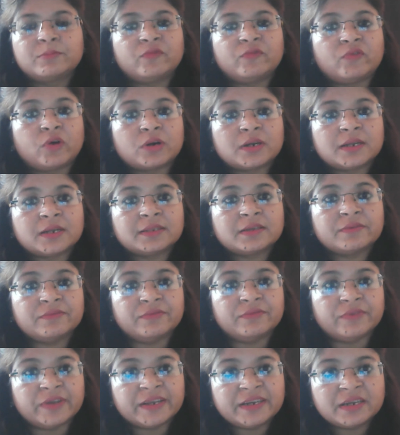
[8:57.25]
what are the
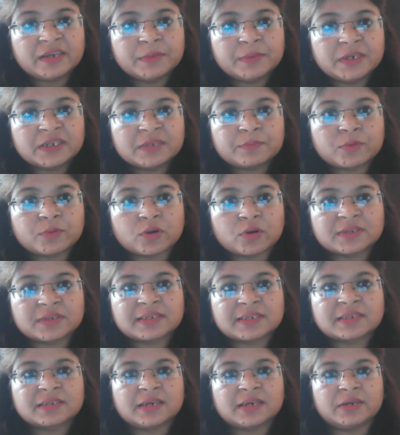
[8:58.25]
variability
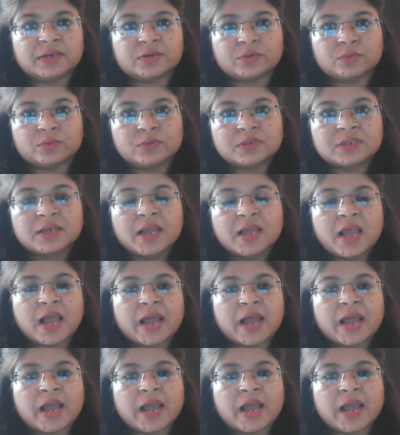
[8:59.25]
process controls,